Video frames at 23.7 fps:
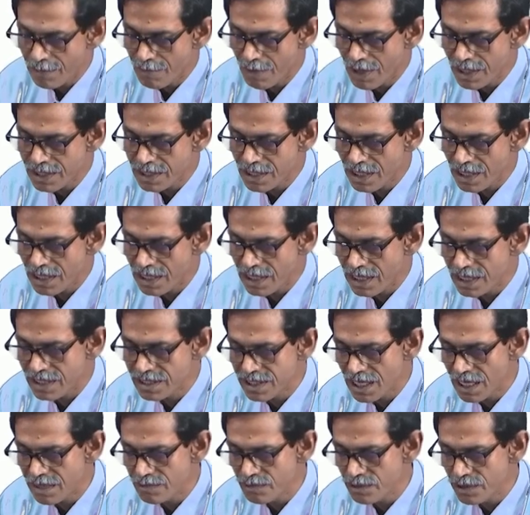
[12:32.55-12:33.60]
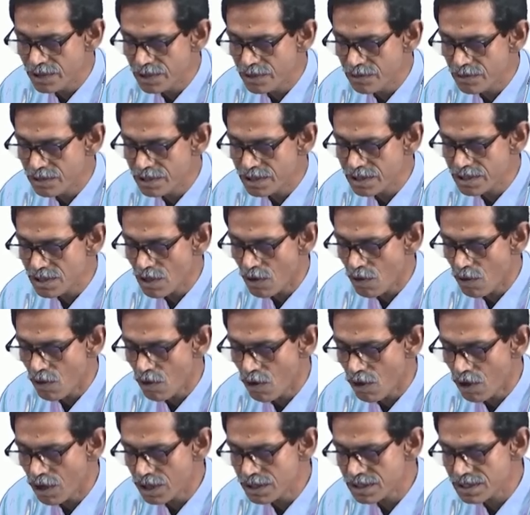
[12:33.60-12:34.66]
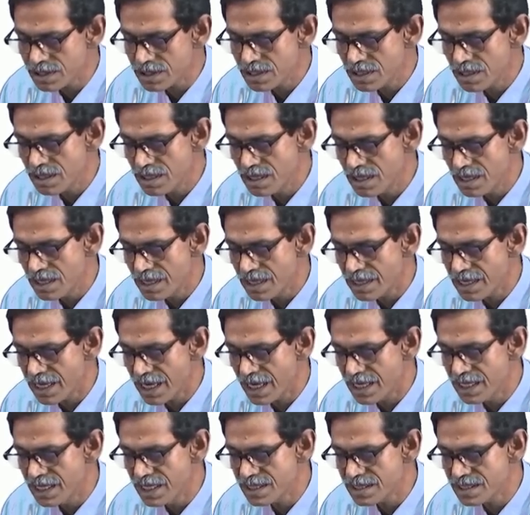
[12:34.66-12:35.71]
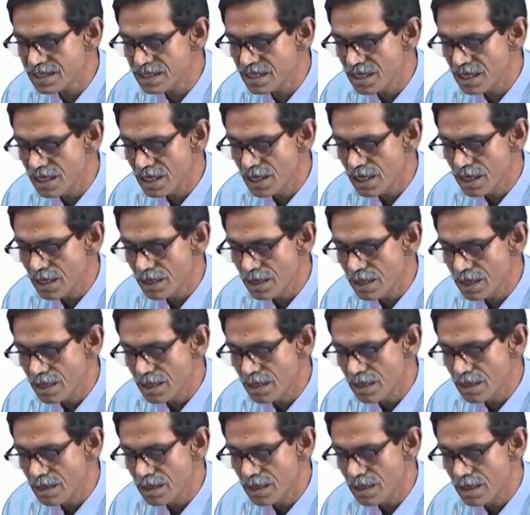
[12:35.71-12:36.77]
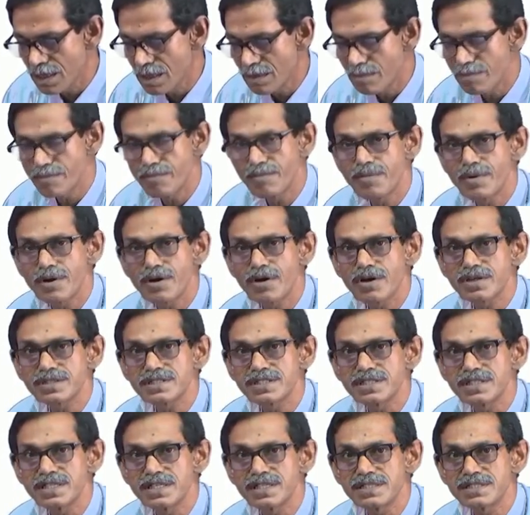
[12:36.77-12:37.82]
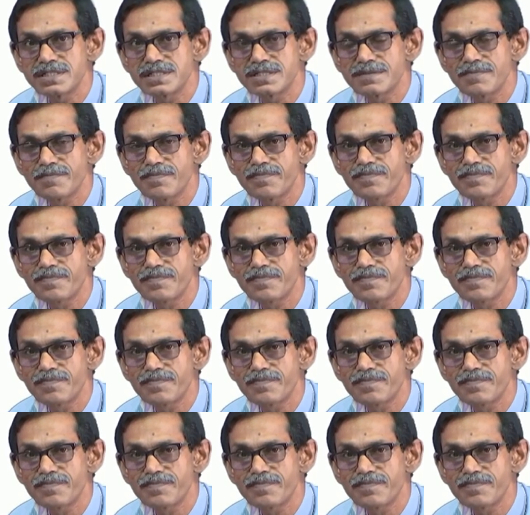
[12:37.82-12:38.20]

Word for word: but the enzyme we use is horseradish peroxidase.